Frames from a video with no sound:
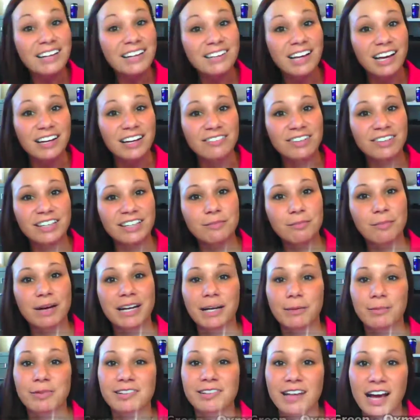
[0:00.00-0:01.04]
Hi David, my
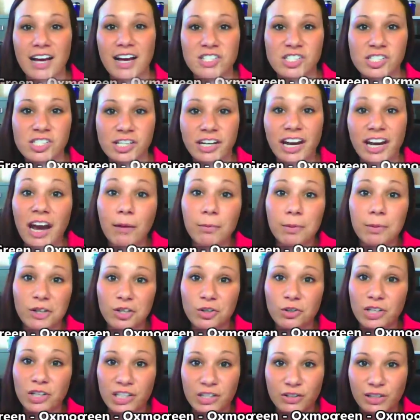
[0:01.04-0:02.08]
name is Ashley. I'll be
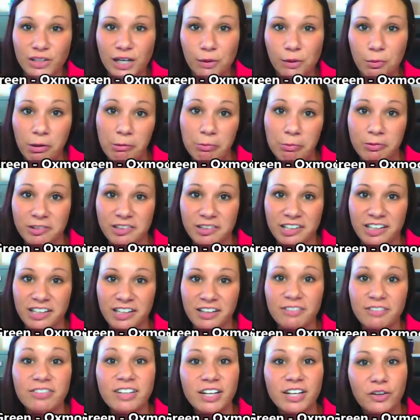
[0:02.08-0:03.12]
your internet
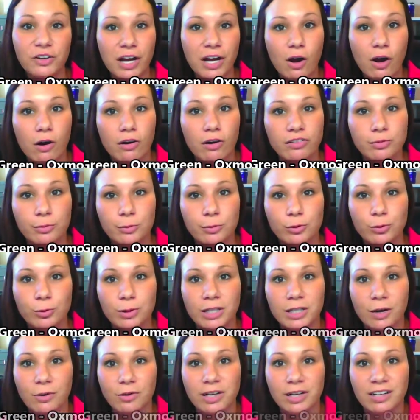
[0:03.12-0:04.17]
representative here at Oxmoor
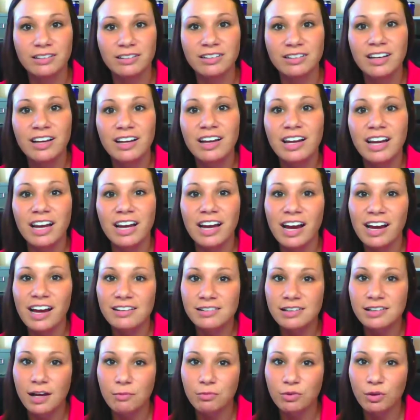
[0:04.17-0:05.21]
Toyota. It has
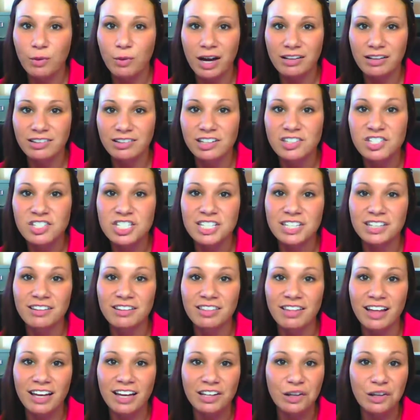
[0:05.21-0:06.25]
come to my
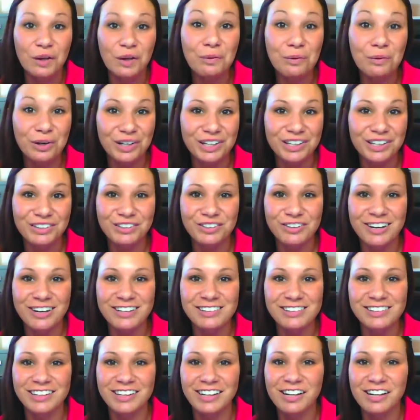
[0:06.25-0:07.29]
attention that you are
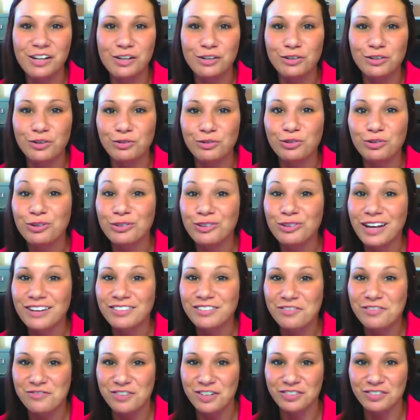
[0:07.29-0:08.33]
interested in a new
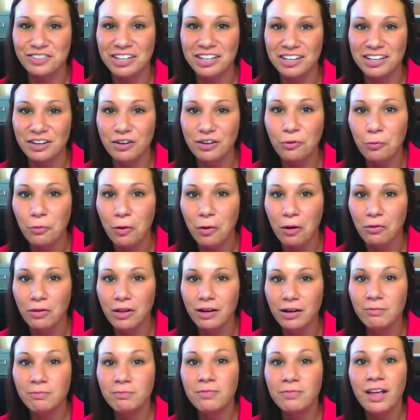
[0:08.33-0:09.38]
2015
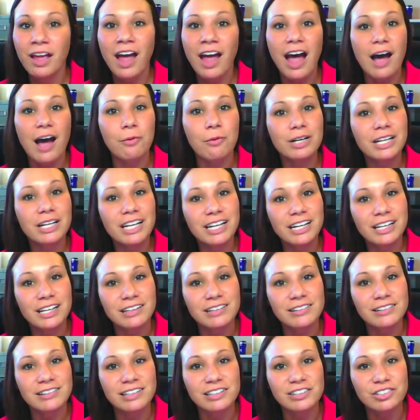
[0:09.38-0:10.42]
Corolla. I went ahead
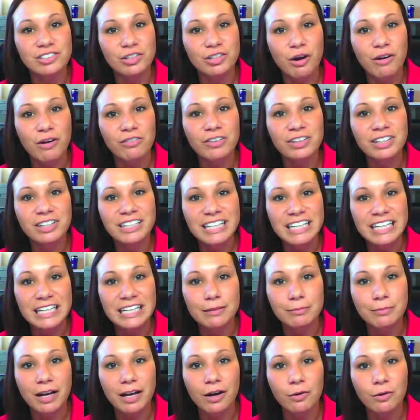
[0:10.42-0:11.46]
and sent you over an
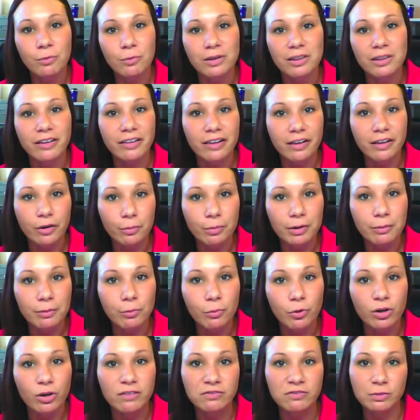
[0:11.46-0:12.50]
email with a little bit
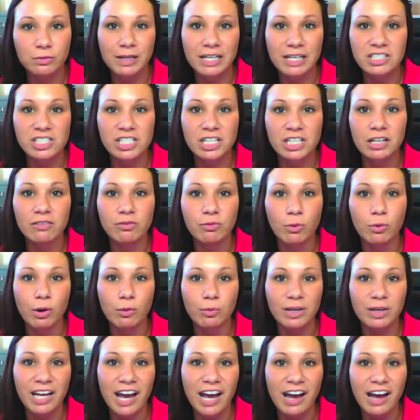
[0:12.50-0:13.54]
more information of what
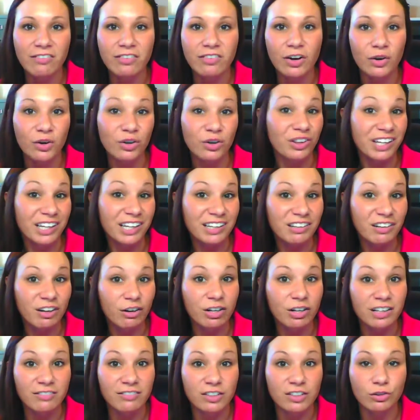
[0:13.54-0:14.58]
we have currently in
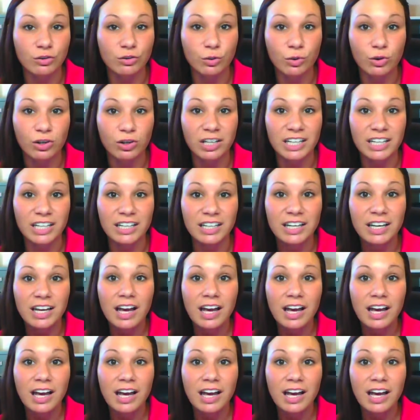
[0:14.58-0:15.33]
our inventory.